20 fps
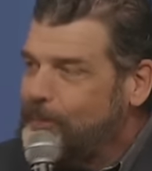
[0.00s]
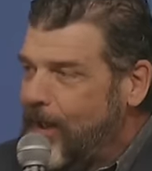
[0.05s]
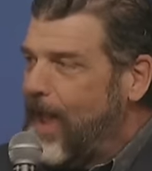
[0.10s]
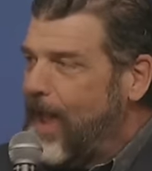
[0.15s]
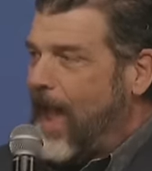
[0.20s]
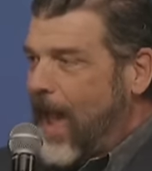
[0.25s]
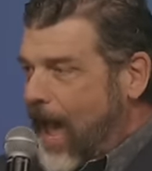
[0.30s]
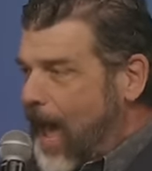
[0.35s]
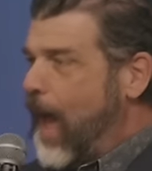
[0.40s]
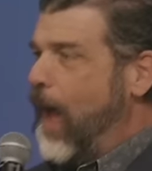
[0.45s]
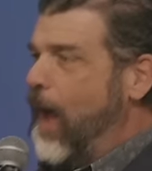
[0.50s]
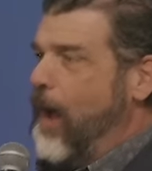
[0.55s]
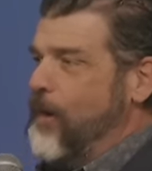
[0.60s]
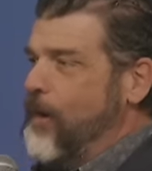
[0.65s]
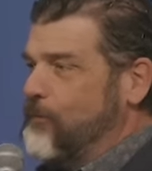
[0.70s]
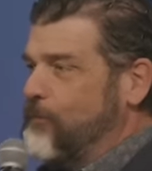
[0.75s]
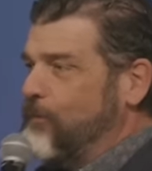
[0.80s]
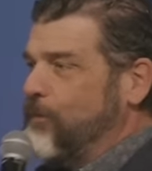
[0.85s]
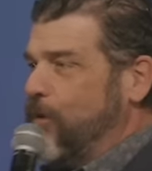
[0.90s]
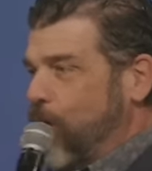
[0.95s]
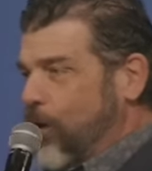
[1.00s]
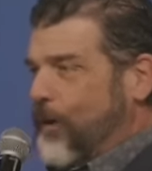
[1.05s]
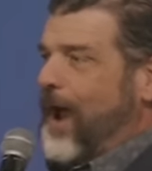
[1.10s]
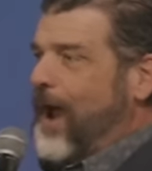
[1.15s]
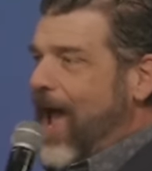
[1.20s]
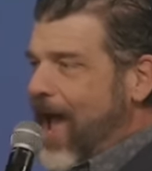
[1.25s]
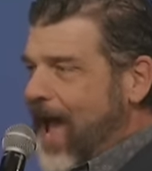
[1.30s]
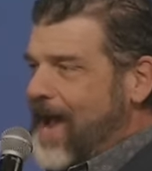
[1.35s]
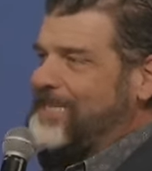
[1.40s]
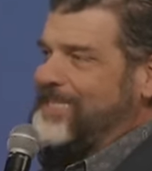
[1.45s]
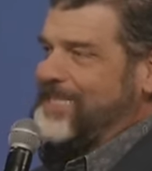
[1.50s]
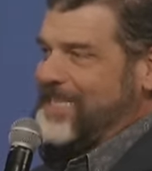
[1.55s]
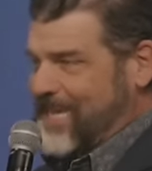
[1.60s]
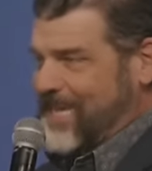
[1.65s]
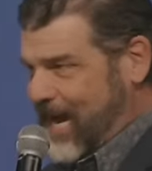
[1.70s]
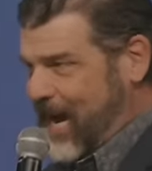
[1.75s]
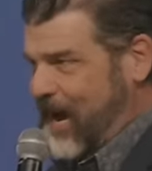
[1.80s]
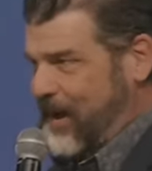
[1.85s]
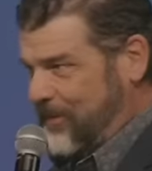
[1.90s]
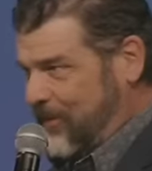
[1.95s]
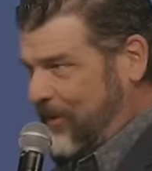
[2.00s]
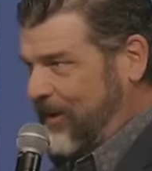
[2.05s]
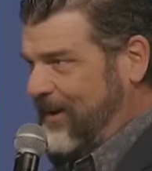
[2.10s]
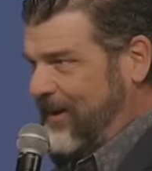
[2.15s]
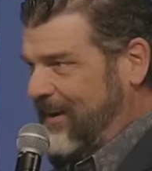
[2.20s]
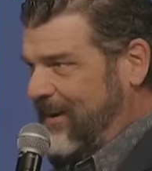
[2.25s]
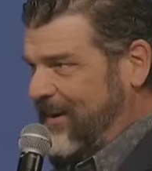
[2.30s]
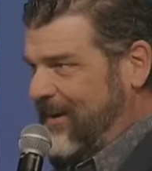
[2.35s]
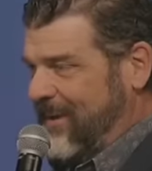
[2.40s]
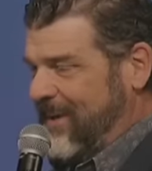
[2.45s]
to have your act together